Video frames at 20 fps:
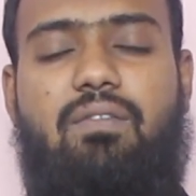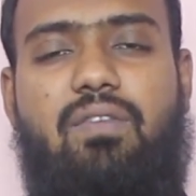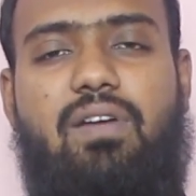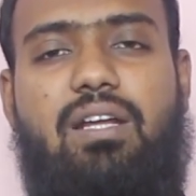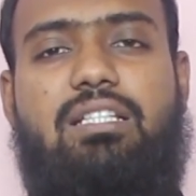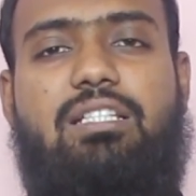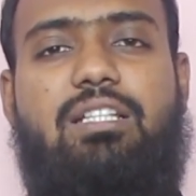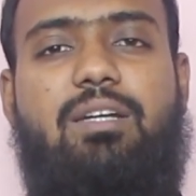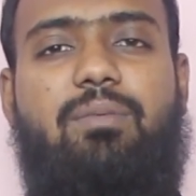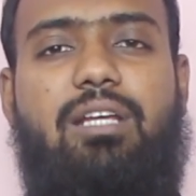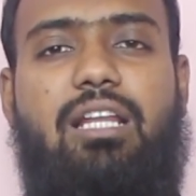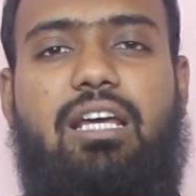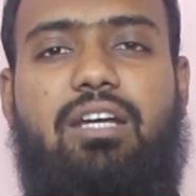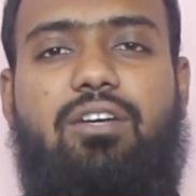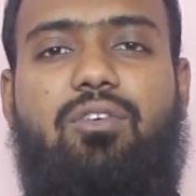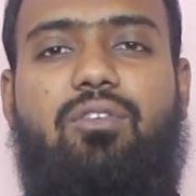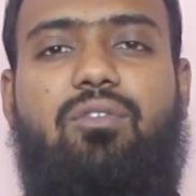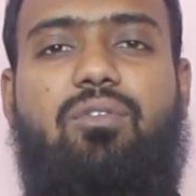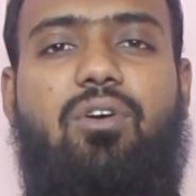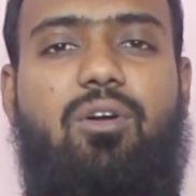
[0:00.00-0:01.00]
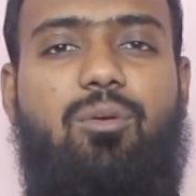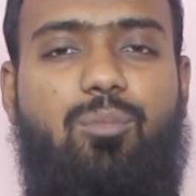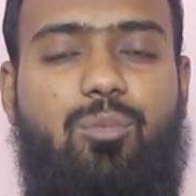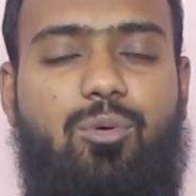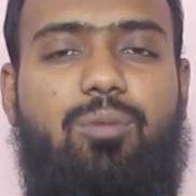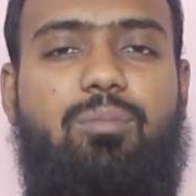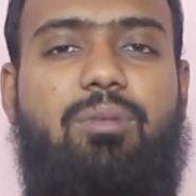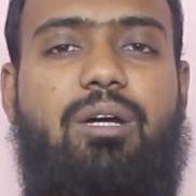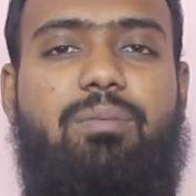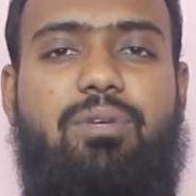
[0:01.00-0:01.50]
Press the bell icon for
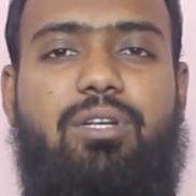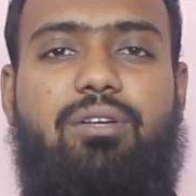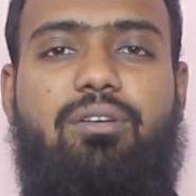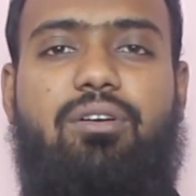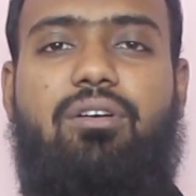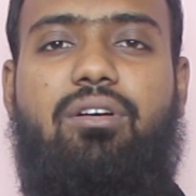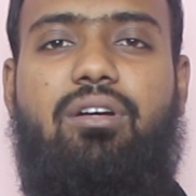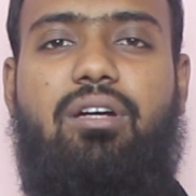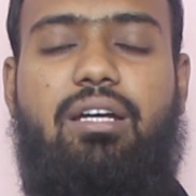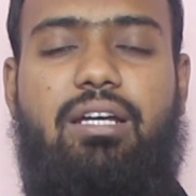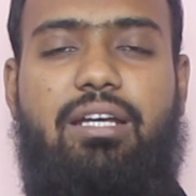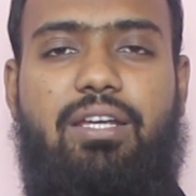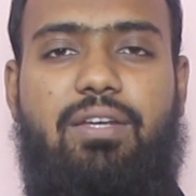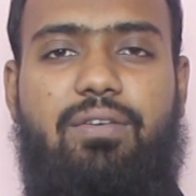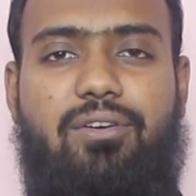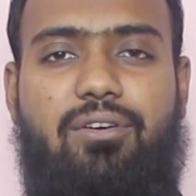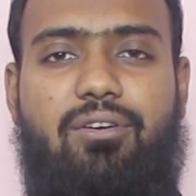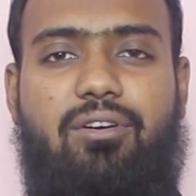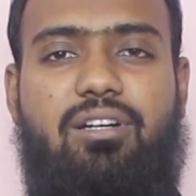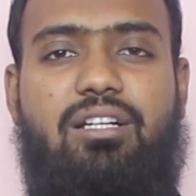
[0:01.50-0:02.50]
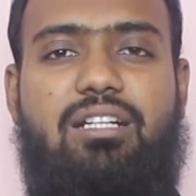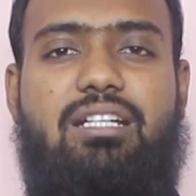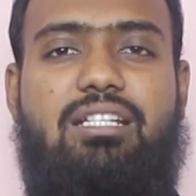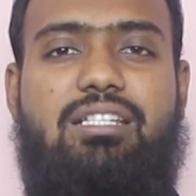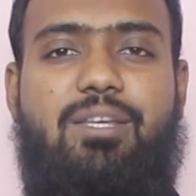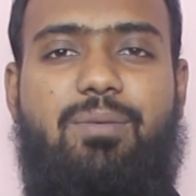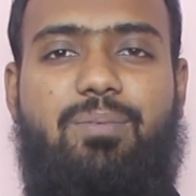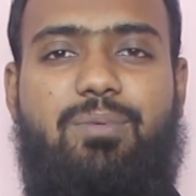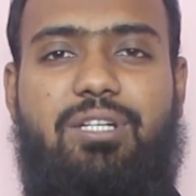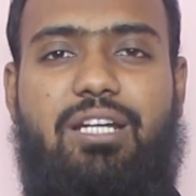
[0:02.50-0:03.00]
more my video. If you
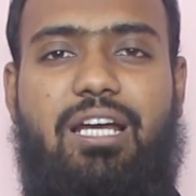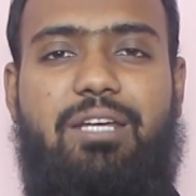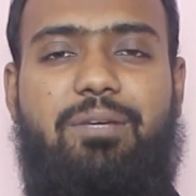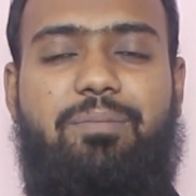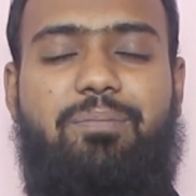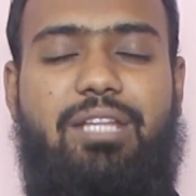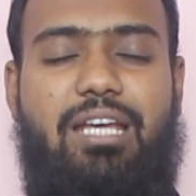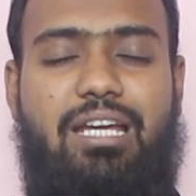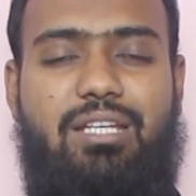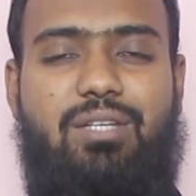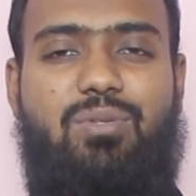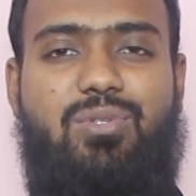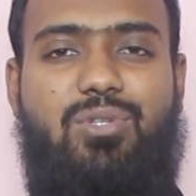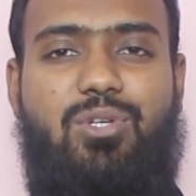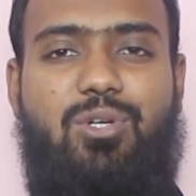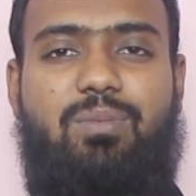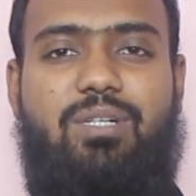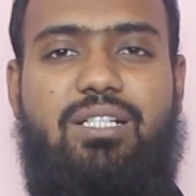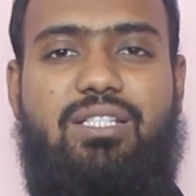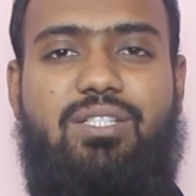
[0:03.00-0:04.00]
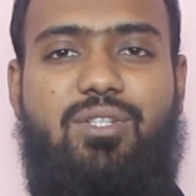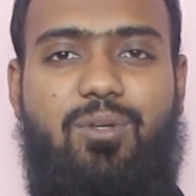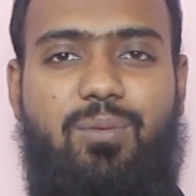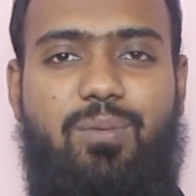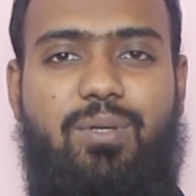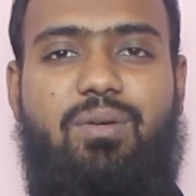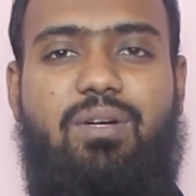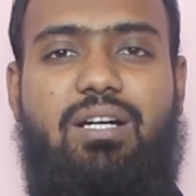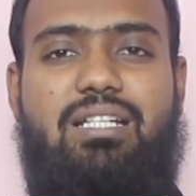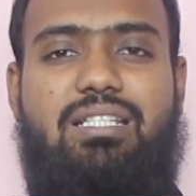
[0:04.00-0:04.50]
already subscribed, thank you so much.
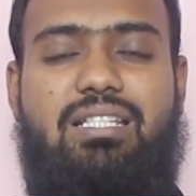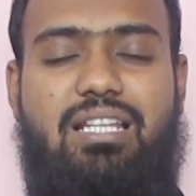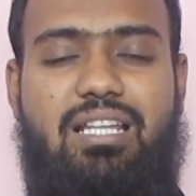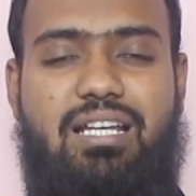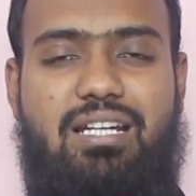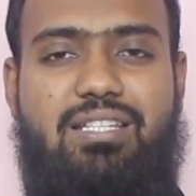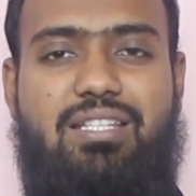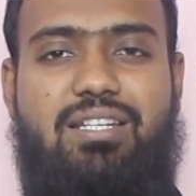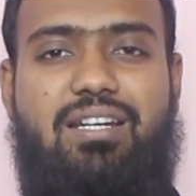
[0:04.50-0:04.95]
So viewers, let's